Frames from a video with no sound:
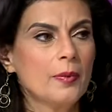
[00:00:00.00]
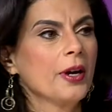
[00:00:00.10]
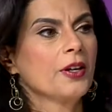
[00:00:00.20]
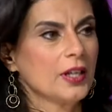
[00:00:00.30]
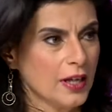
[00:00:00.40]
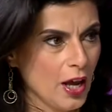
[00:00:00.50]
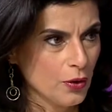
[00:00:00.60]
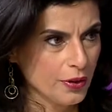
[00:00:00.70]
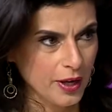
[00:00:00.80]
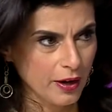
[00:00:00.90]
American
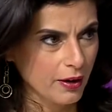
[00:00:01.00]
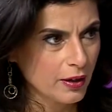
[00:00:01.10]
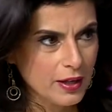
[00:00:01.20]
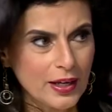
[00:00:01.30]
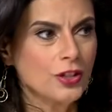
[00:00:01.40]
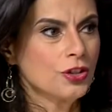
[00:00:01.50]
health care in